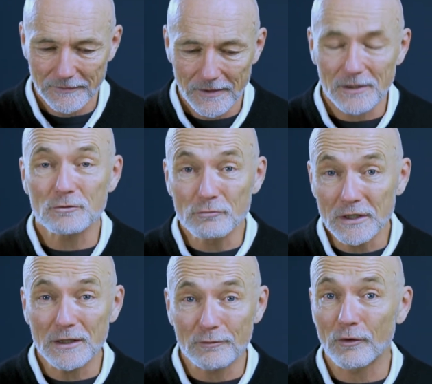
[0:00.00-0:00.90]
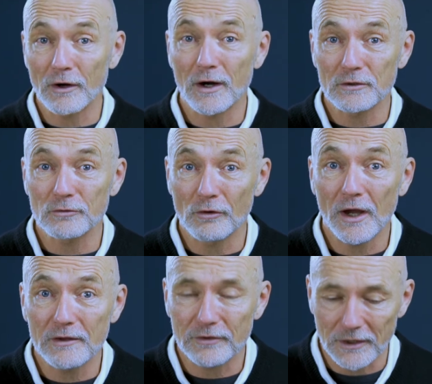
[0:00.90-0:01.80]
It's really for our
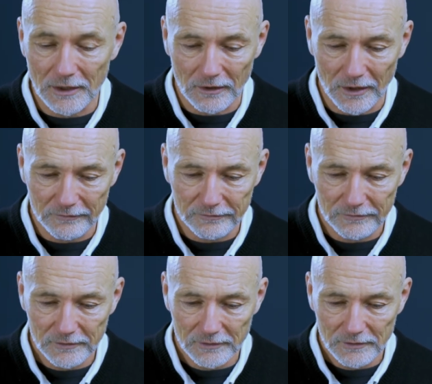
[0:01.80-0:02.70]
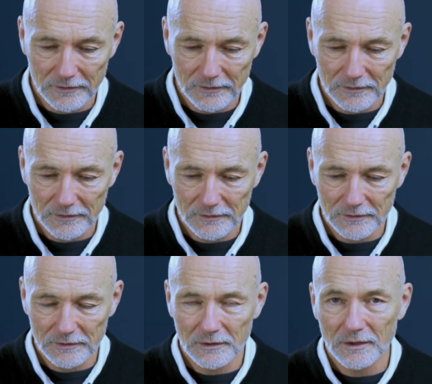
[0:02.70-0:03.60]
thriving in life.
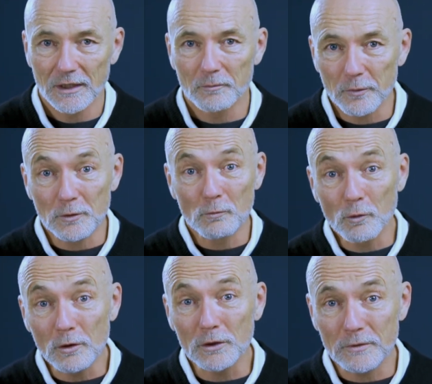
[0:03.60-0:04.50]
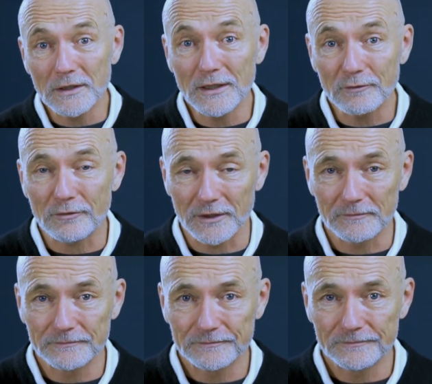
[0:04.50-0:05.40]
But the world we live in
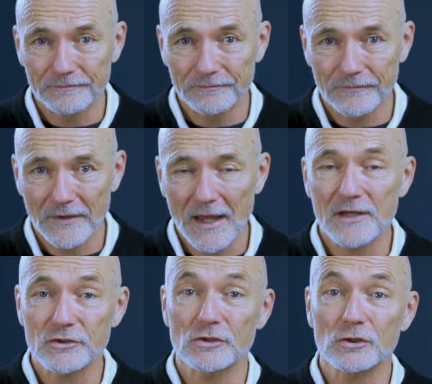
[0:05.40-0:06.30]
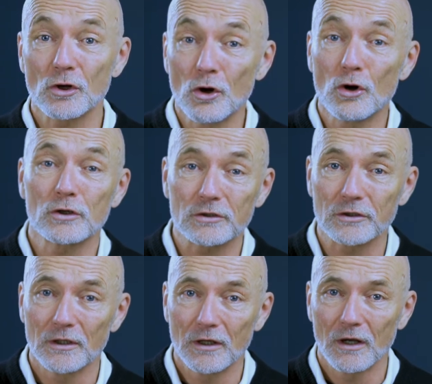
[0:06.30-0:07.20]
has us hooked
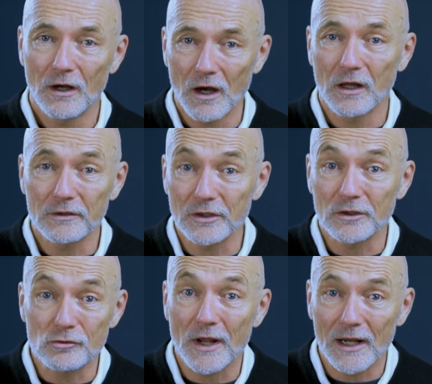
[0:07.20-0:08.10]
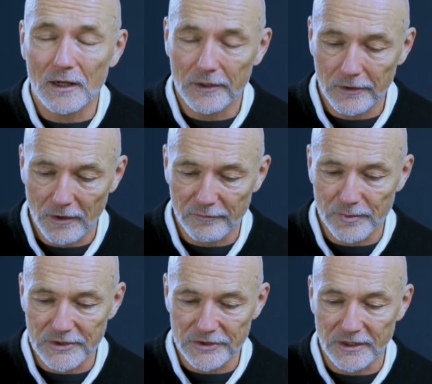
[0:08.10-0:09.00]
on the adrenaline of
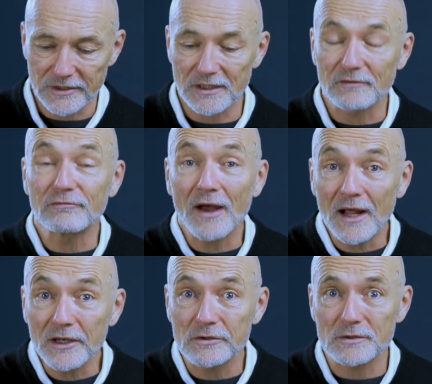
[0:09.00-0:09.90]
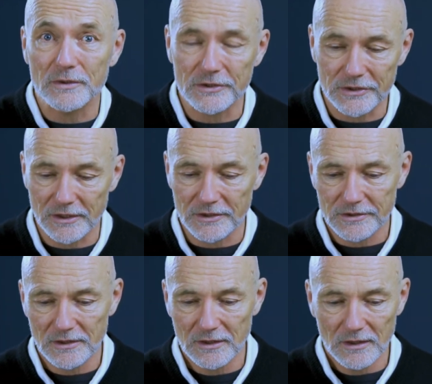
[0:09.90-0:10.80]
busyness. It values
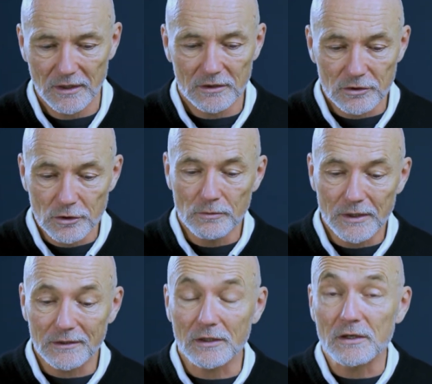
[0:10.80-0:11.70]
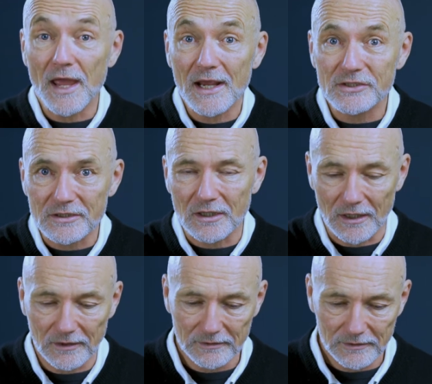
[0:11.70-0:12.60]
busyness, doing the next
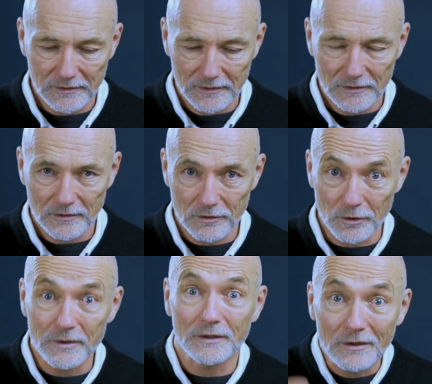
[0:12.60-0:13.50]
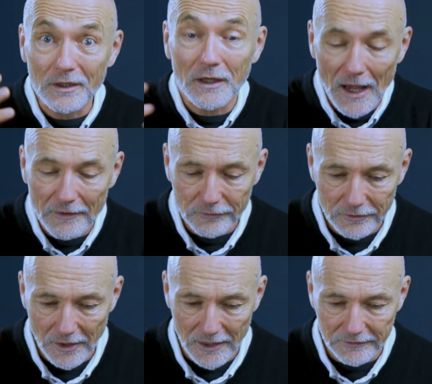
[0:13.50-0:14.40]
thing, doing the thing after
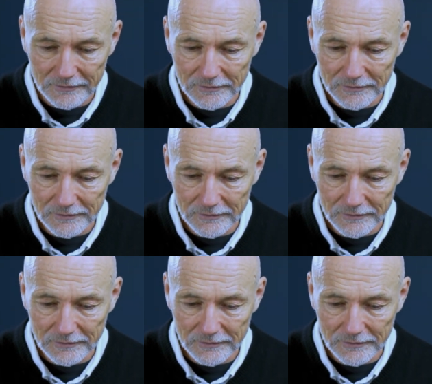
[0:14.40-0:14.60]
that.